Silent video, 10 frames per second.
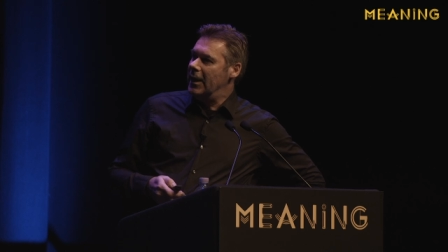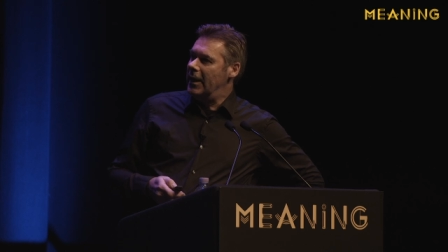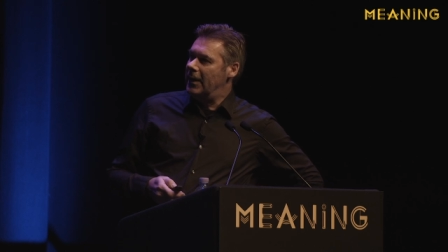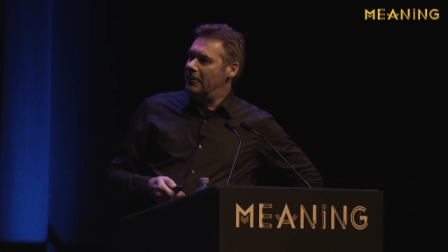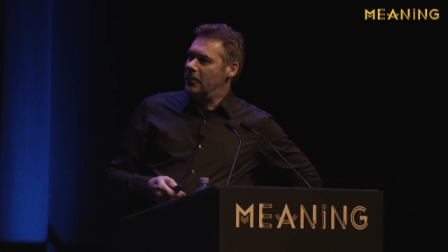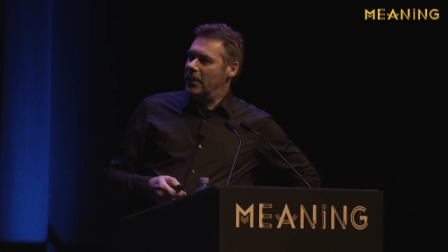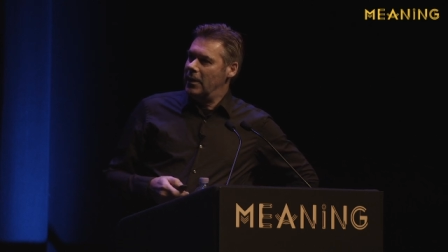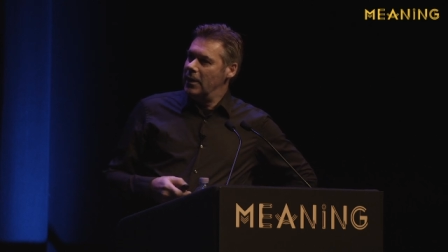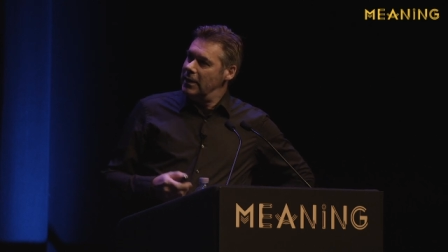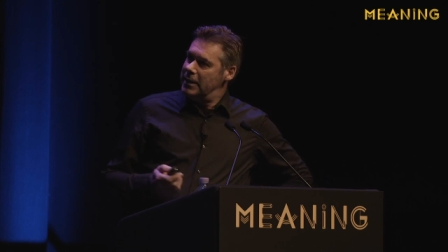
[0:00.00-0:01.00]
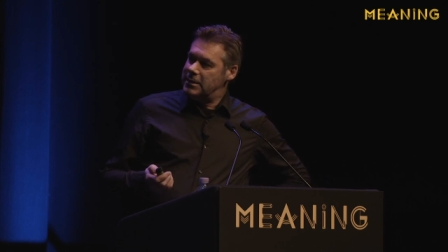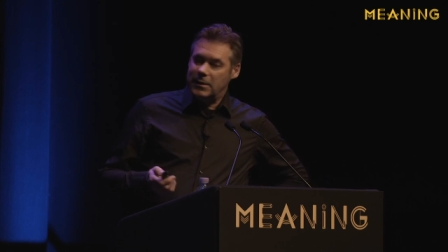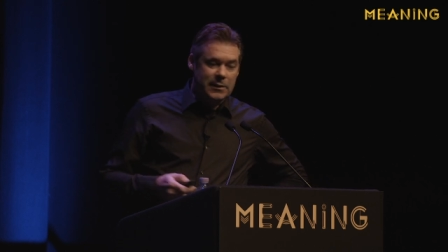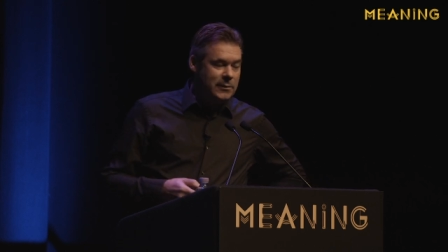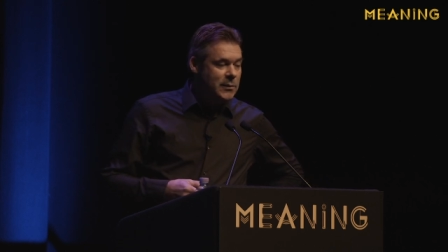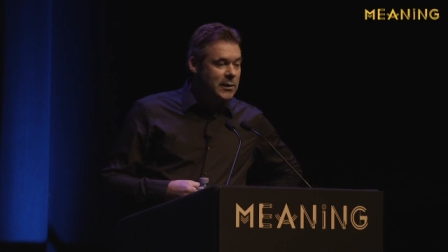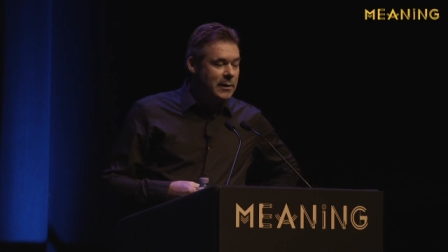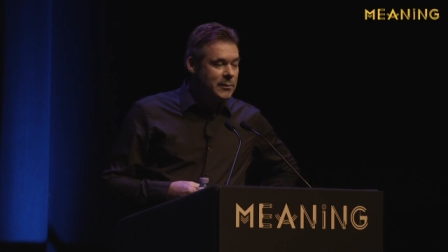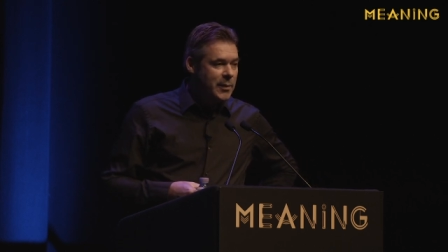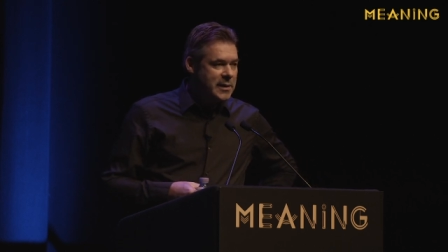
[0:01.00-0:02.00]
Um, this uh,
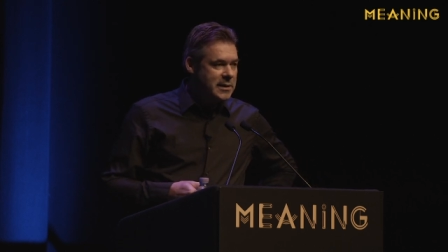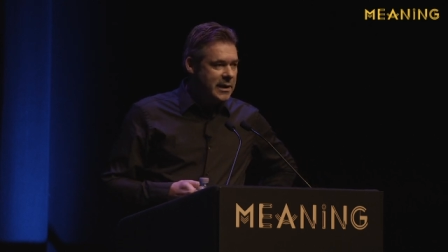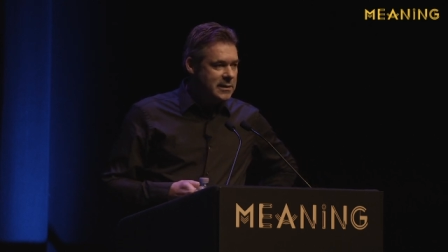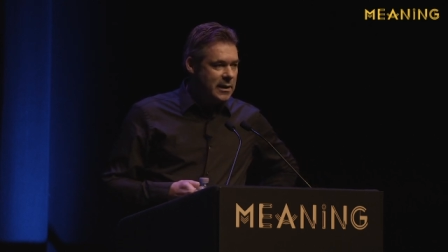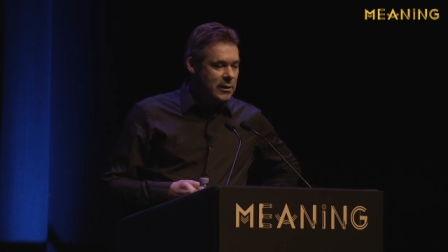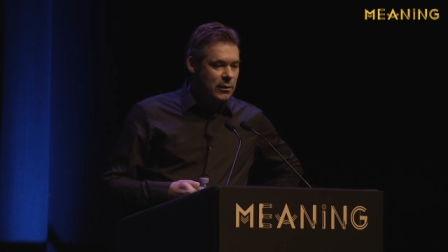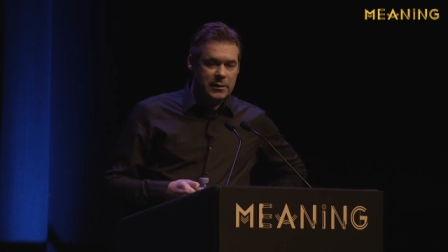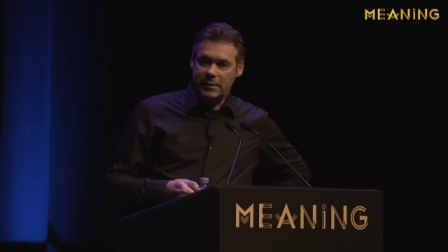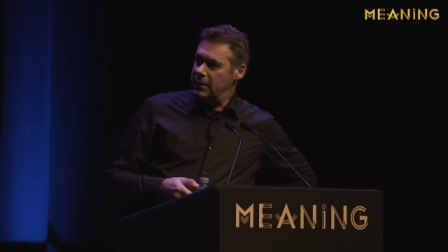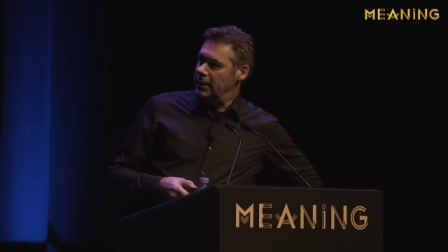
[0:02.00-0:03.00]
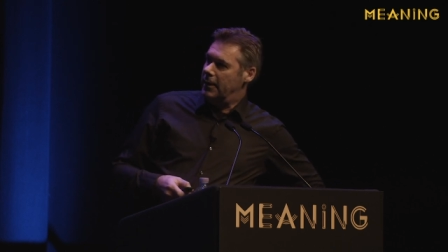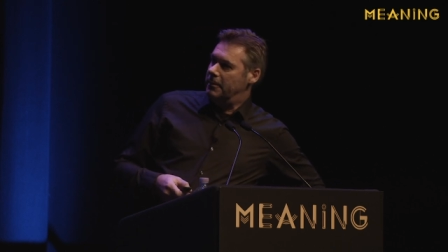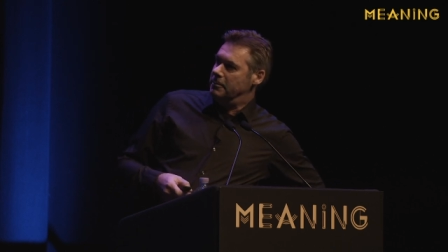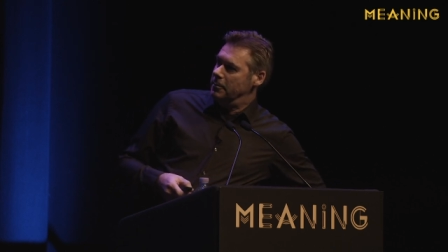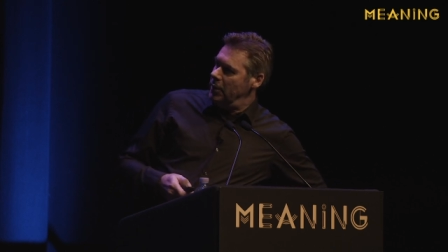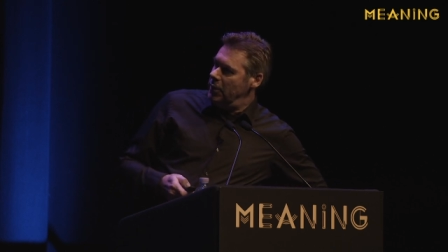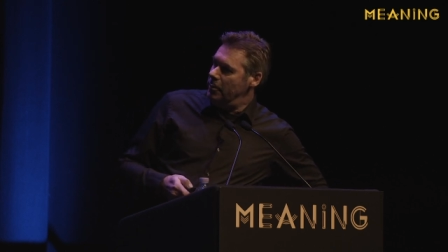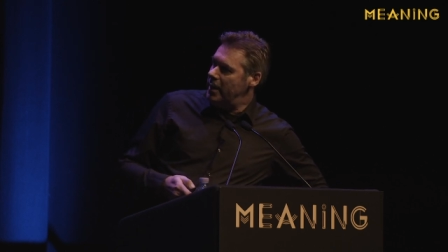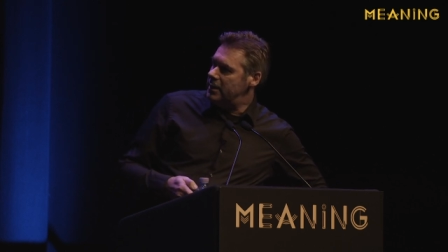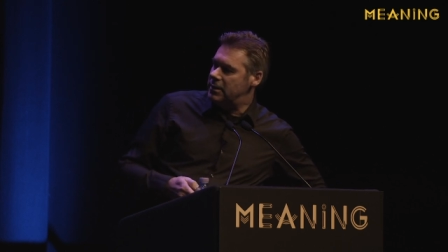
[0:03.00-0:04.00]
presentation, I called it um,
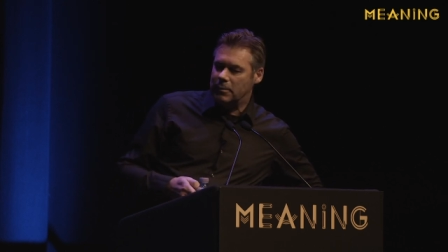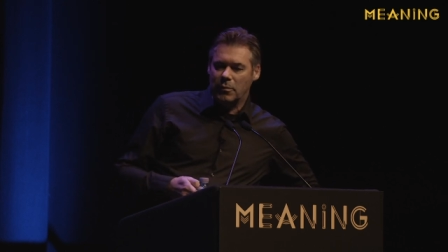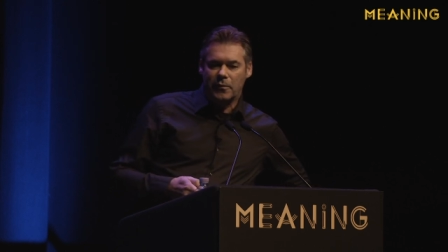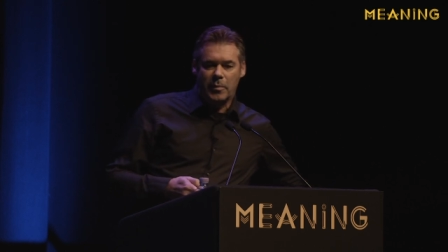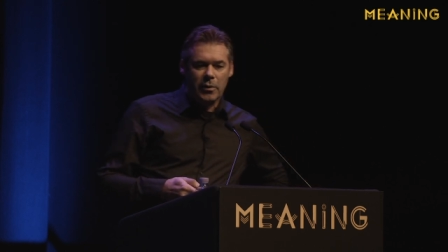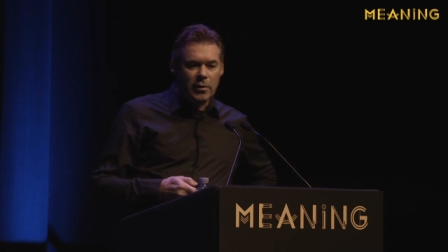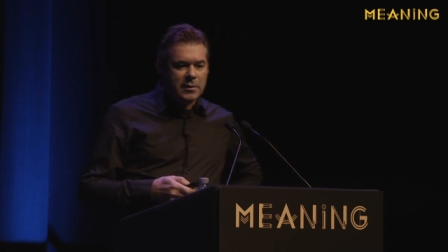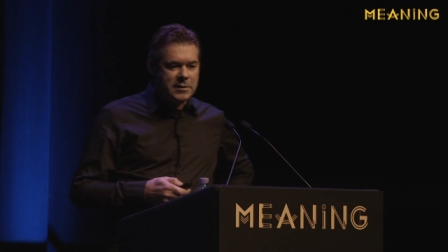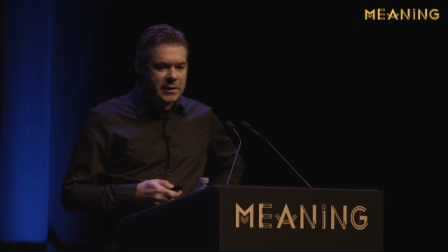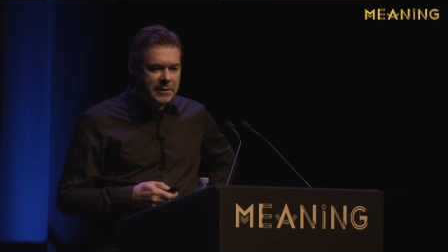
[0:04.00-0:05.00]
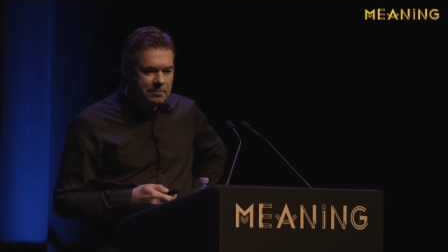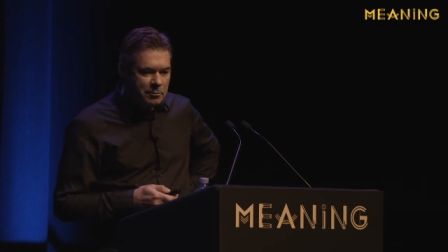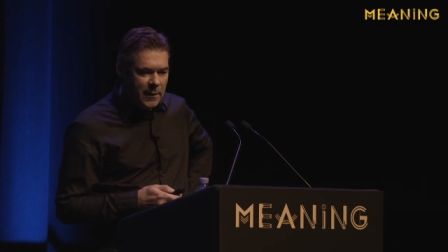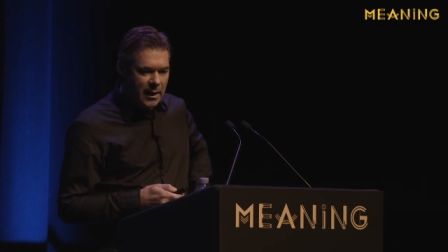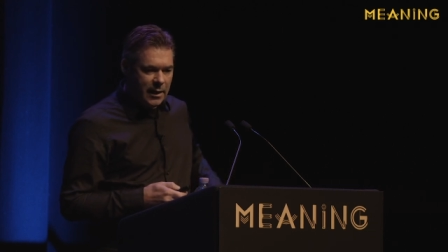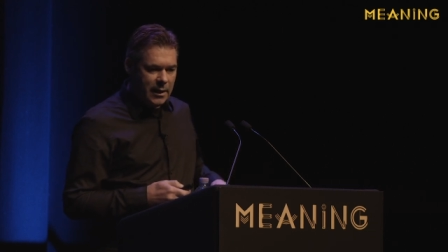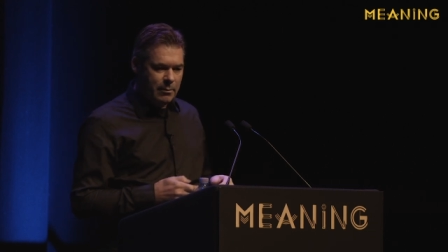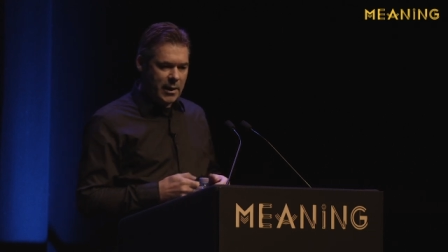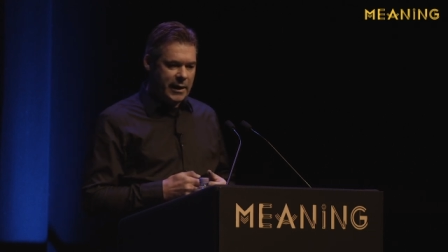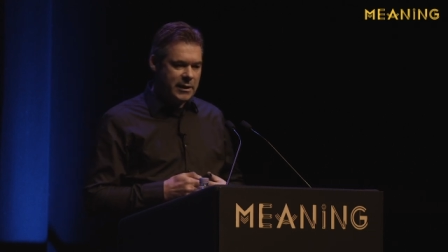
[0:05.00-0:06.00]
Humanity Above Bureaucracy uh,
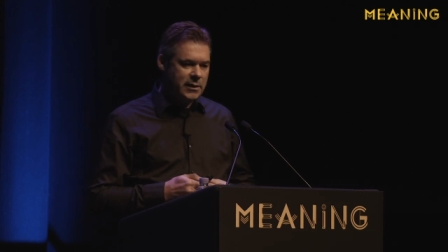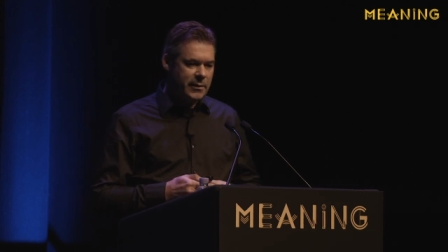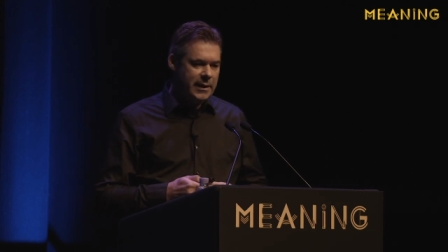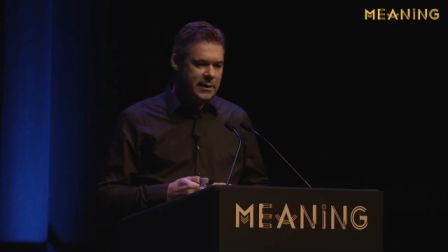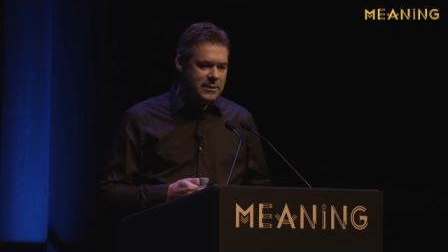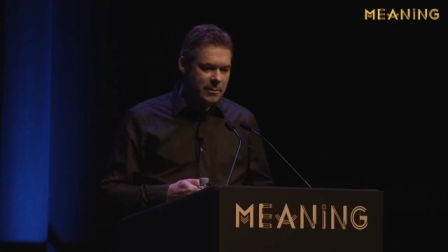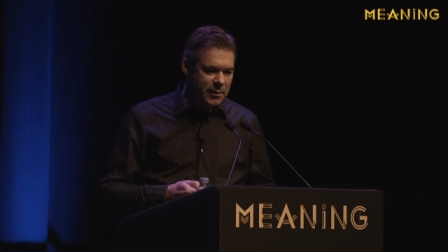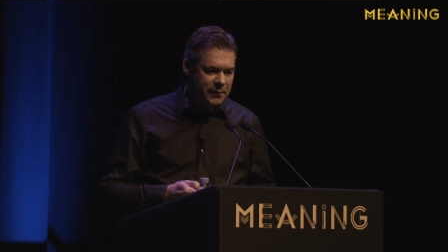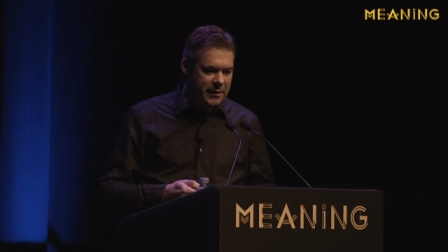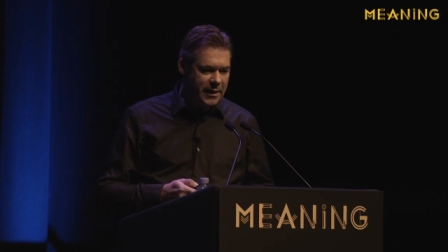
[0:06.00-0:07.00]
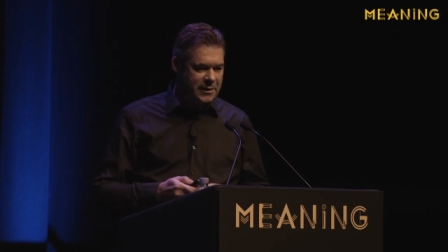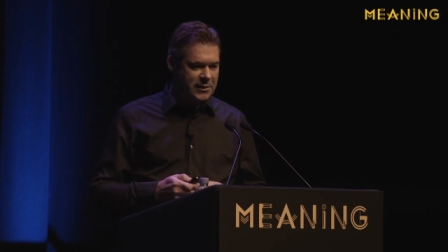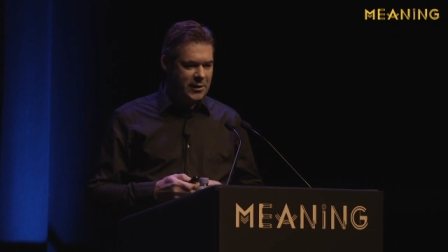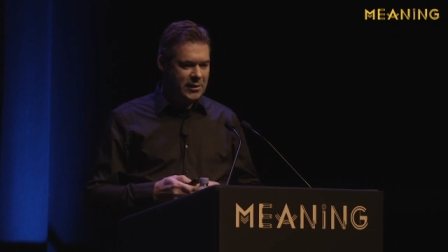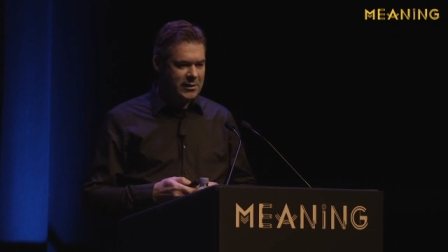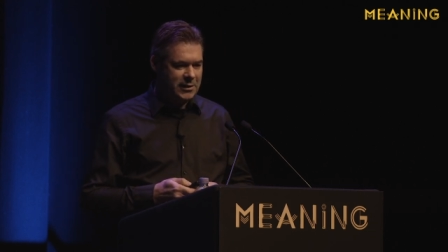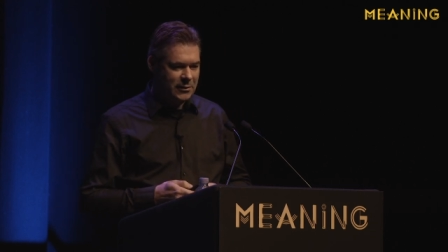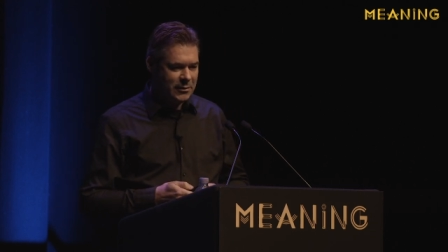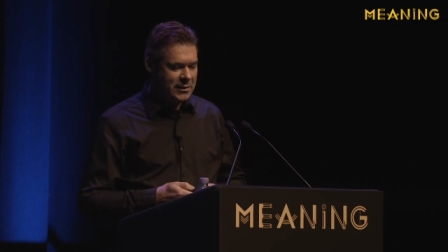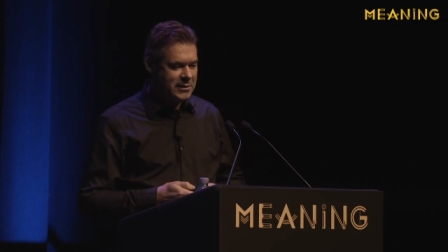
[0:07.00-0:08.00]
by Integrating Simplification in the
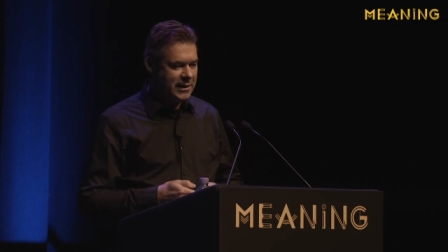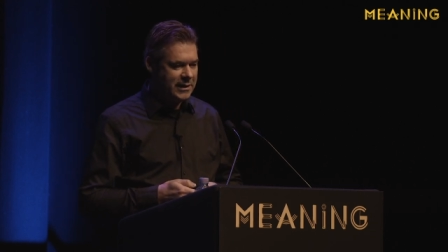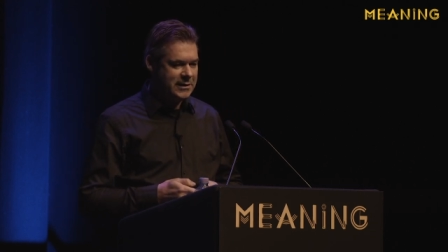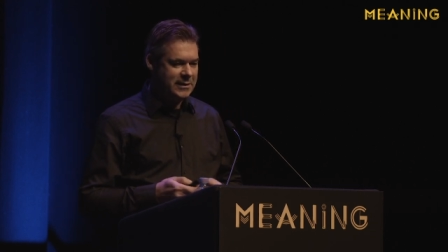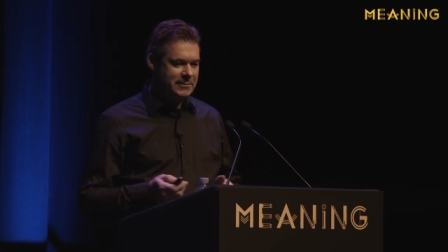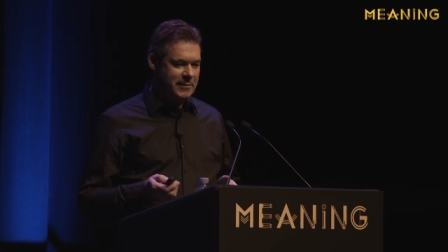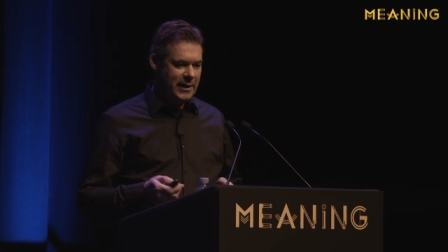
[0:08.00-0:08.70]
Teal Organization.